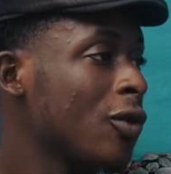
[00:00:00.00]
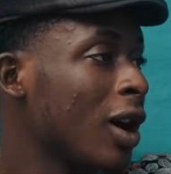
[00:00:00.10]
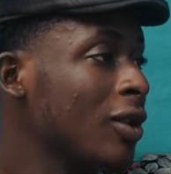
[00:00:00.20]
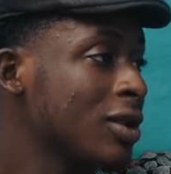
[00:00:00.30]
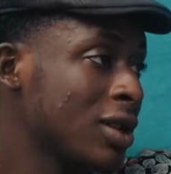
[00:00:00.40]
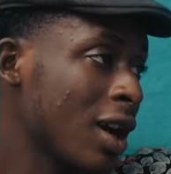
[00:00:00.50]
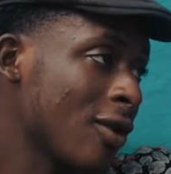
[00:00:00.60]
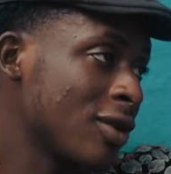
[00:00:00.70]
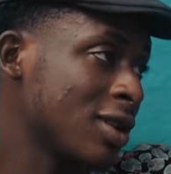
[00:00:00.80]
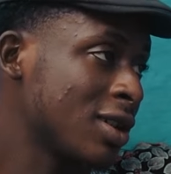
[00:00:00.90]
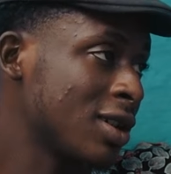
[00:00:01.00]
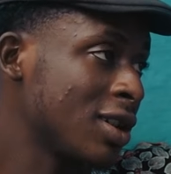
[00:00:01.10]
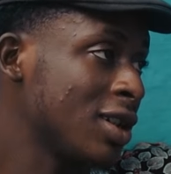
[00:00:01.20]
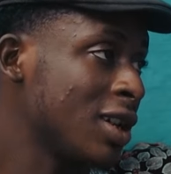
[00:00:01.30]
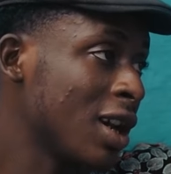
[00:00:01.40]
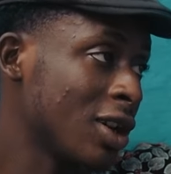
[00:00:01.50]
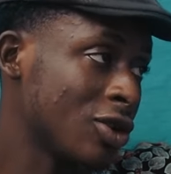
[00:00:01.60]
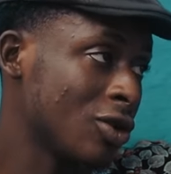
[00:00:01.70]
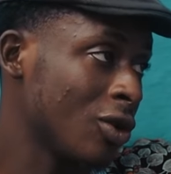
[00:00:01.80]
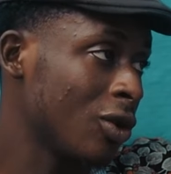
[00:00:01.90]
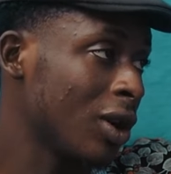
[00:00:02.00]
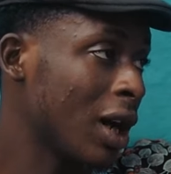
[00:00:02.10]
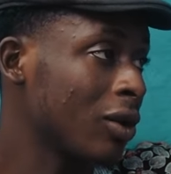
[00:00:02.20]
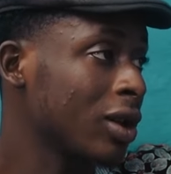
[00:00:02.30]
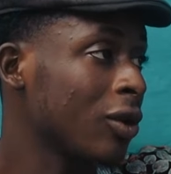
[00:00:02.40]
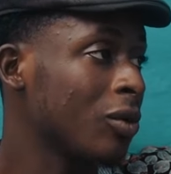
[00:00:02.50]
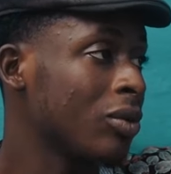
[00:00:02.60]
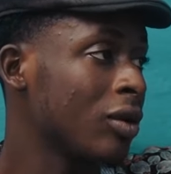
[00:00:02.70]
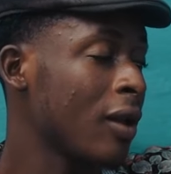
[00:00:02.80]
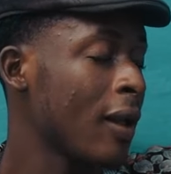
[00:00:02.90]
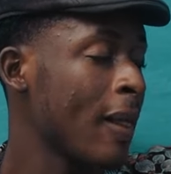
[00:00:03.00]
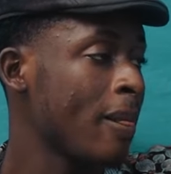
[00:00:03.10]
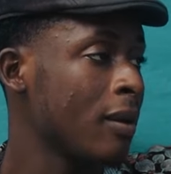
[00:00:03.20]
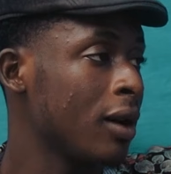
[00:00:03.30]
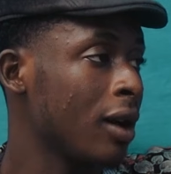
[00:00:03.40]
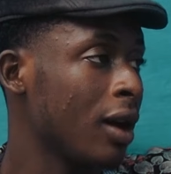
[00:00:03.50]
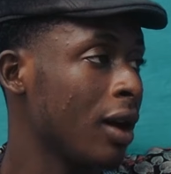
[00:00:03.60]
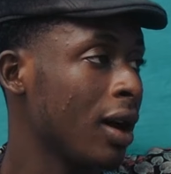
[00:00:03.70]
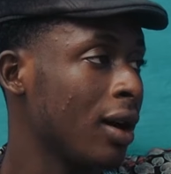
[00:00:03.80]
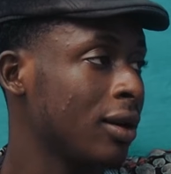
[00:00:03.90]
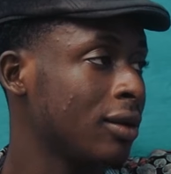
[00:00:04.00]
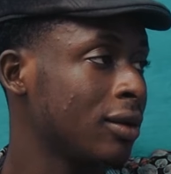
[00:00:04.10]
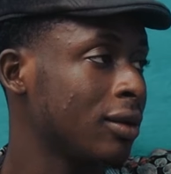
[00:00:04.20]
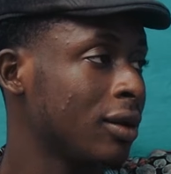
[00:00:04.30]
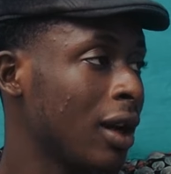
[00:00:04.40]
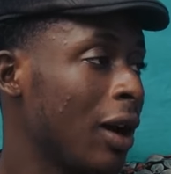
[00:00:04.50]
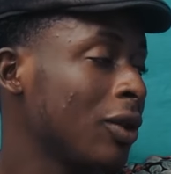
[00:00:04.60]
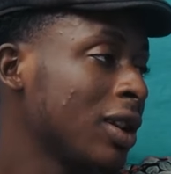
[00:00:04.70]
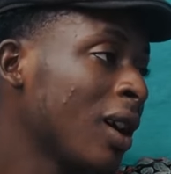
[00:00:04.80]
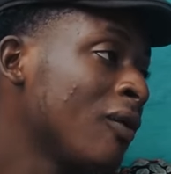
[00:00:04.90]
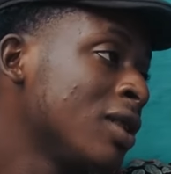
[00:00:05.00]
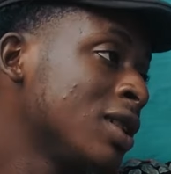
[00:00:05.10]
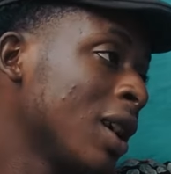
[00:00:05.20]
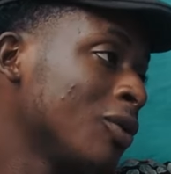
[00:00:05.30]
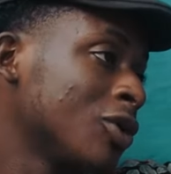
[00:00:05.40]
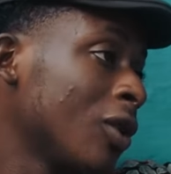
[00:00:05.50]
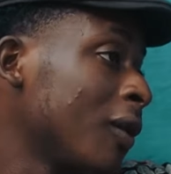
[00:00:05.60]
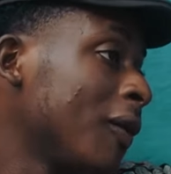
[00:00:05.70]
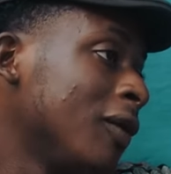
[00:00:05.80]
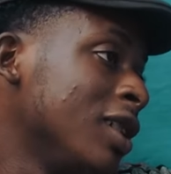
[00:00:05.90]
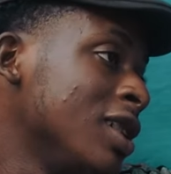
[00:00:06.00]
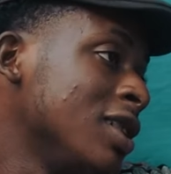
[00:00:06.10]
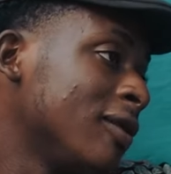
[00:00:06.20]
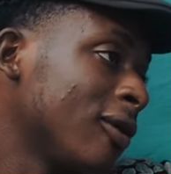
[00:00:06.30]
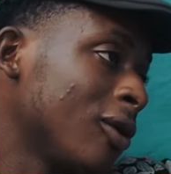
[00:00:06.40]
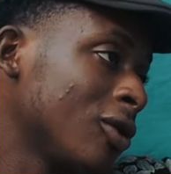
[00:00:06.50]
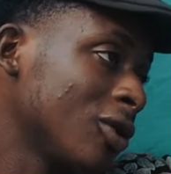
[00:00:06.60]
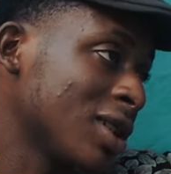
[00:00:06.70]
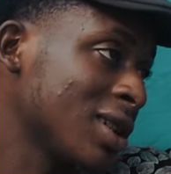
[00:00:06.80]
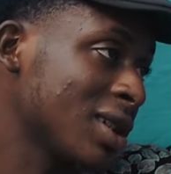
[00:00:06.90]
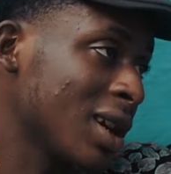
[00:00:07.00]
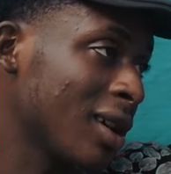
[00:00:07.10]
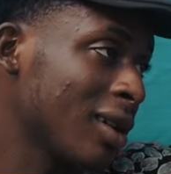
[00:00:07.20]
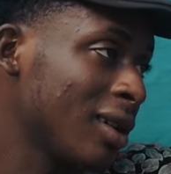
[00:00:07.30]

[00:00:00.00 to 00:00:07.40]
Whilst I was in here as your house help, I was having some sort of feelings for your sister.